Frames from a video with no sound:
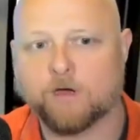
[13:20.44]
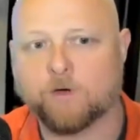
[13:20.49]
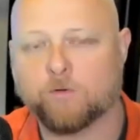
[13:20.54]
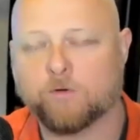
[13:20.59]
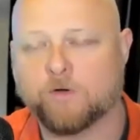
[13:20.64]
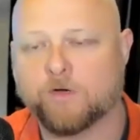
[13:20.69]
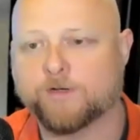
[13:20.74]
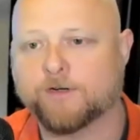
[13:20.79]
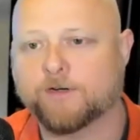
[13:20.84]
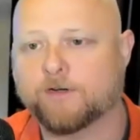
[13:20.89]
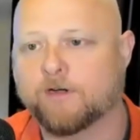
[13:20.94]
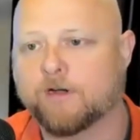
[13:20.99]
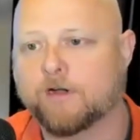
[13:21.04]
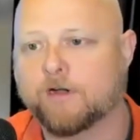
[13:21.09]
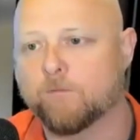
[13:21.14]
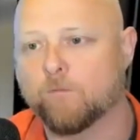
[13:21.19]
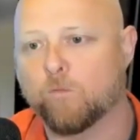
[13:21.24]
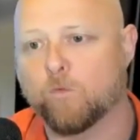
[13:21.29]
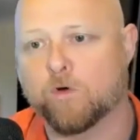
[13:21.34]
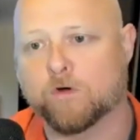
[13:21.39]
whole
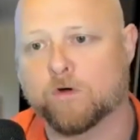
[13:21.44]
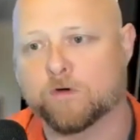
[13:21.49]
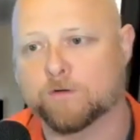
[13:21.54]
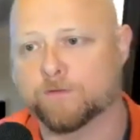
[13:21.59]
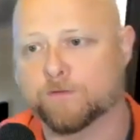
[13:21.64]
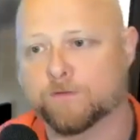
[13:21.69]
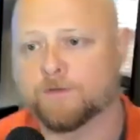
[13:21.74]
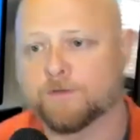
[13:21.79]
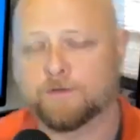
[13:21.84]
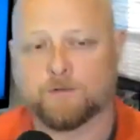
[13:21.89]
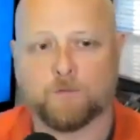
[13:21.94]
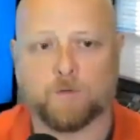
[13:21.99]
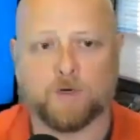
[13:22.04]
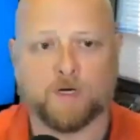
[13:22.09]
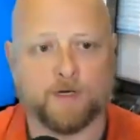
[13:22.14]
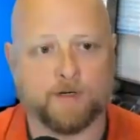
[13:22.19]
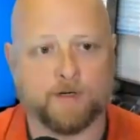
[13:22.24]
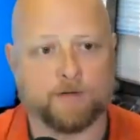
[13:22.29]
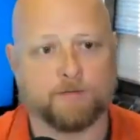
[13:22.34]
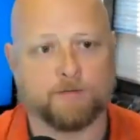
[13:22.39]
underground world
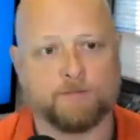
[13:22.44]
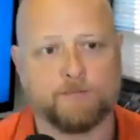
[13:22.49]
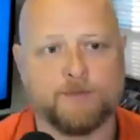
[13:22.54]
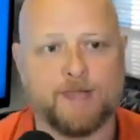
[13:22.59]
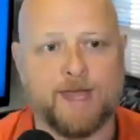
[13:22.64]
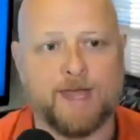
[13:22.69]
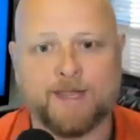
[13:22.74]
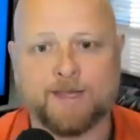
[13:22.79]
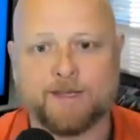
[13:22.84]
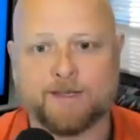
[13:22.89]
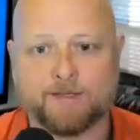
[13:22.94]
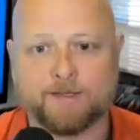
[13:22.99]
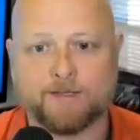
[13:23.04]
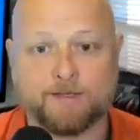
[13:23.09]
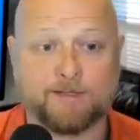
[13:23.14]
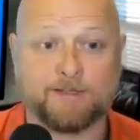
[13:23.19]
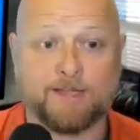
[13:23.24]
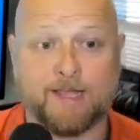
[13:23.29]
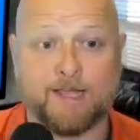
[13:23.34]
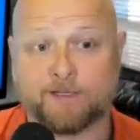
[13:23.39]
where that
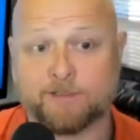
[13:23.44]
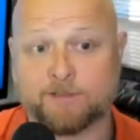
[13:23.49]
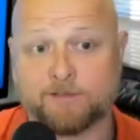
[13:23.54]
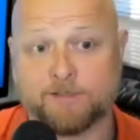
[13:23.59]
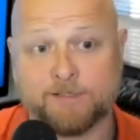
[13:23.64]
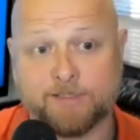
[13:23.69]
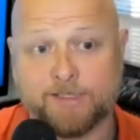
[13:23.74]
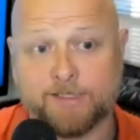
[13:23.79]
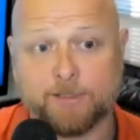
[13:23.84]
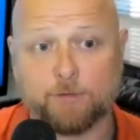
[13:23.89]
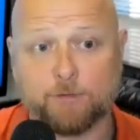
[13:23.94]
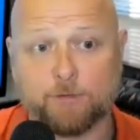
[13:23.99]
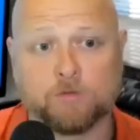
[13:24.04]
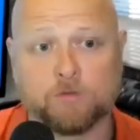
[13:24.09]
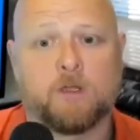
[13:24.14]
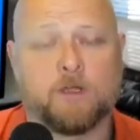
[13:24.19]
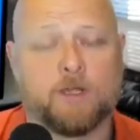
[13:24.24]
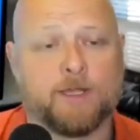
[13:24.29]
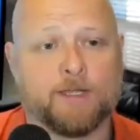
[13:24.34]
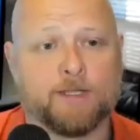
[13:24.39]
is actually legal
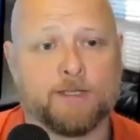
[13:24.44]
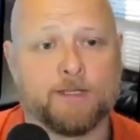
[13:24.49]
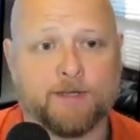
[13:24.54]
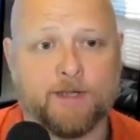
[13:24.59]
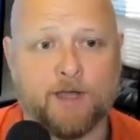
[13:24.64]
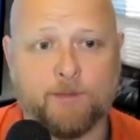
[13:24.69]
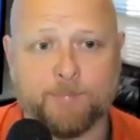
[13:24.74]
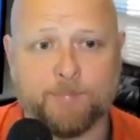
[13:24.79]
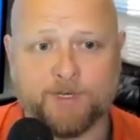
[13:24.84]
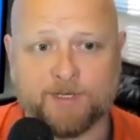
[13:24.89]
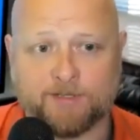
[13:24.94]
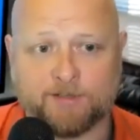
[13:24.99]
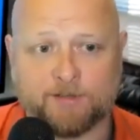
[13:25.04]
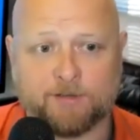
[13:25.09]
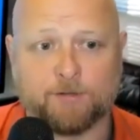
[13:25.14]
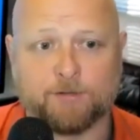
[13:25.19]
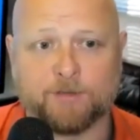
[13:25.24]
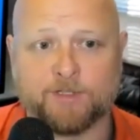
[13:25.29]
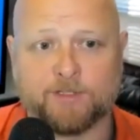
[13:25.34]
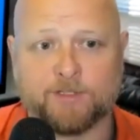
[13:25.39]
and companies
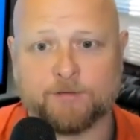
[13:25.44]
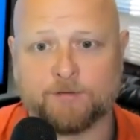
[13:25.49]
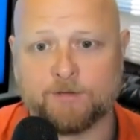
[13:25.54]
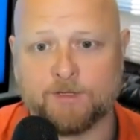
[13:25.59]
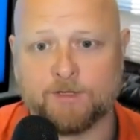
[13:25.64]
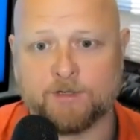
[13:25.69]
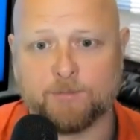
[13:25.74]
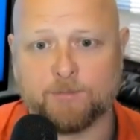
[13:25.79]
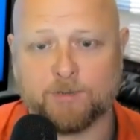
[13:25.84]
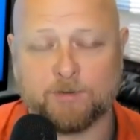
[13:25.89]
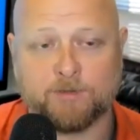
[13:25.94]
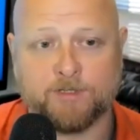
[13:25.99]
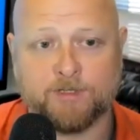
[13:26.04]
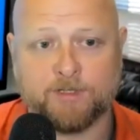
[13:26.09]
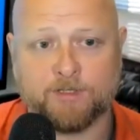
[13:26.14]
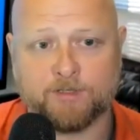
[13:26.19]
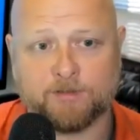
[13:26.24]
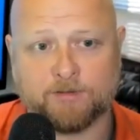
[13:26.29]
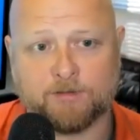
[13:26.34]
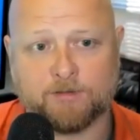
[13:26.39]
do it to their
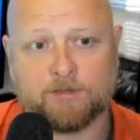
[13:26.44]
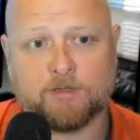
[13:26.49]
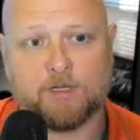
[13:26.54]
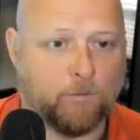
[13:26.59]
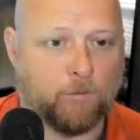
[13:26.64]
employees.